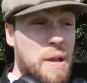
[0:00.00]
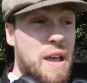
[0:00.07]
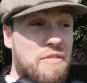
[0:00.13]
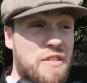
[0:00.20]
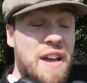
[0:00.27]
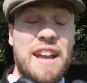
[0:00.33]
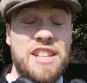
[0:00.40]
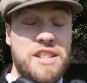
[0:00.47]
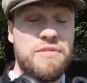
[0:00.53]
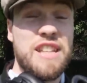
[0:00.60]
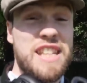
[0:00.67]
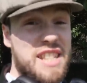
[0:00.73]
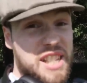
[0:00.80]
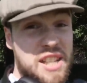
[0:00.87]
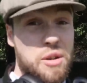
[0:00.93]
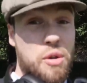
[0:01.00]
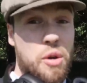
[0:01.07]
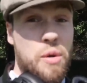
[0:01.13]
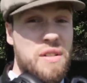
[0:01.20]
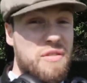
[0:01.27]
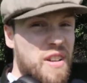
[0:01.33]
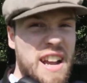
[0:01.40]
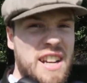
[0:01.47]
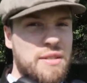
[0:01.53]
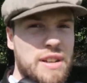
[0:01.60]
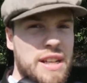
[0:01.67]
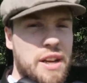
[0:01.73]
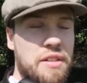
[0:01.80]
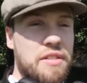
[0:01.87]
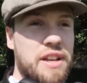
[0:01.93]
Effectively zero.
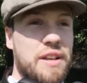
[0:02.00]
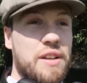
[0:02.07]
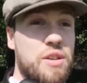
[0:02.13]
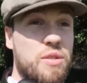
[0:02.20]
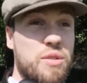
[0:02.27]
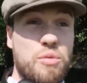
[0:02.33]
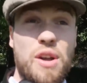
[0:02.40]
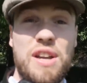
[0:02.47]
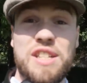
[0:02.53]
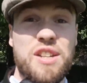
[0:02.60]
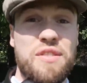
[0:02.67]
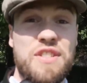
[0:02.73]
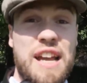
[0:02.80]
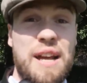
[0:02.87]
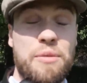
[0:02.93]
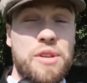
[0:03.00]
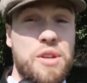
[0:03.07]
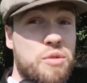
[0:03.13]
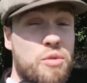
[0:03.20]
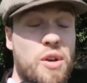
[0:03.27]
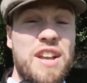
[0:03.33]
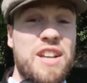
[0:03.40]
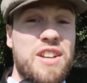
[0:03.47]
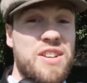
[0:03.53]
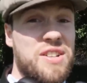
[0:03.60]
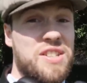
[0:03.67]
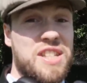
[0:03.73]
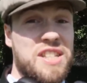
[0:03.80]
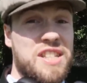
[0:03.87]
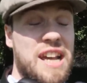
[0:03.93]
Effectively nothing. You could write stuff down, you could write
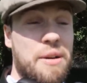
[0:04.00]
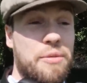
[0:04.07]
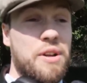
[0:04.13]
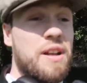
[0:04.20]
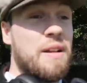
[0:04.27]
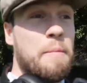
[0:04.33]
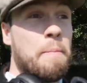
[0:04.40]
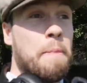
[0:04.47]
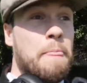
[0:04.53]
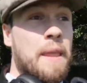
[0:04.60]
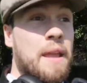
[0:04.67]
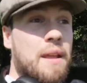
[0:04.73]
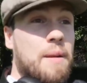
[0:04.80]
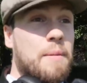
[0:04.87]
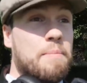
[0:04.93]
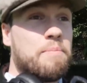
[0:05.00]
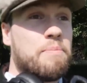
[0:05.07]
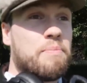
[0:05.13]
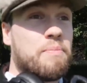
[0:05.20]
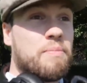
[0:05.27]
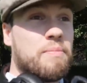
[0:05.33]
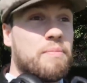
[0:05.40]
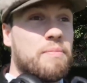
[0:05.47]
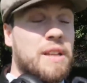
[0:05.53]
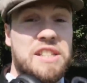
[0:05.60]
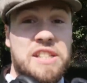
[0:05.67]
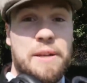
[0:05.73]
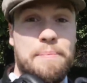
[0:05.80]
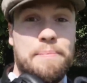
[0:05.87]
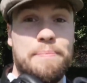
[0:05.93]
curses down. That's
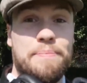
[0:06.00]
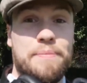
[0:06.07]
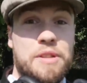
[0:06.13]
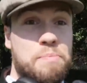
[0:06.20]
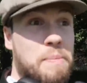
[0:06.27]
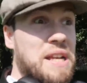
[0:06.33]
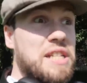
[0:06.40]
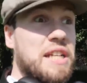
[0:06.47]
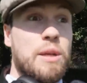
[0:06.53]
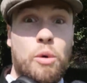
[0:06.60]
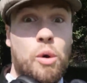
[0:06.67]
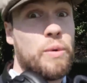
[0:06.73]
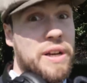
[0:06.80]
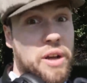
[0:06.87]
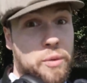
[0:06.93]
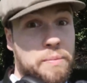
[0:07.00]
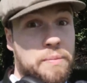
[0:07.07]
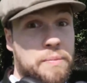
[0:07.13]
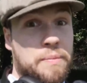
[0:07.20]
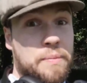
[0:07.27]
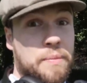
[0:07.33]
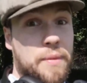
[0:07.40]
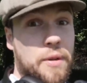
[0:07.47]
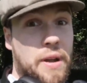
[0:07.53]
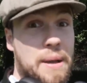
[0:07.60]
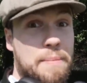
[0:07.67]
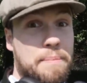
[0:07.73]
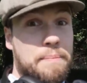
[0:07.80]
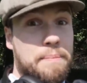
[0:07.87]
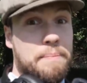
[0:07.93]
it. It's basically what we know. Okay,
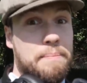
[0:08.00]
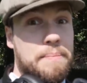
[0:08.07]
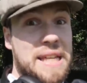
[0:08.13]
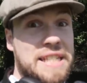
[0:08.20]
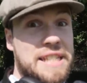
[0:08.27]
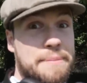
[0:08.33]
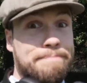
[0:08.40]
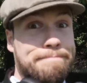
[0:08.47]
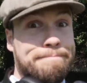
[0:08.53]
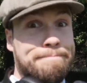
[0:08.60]
peace.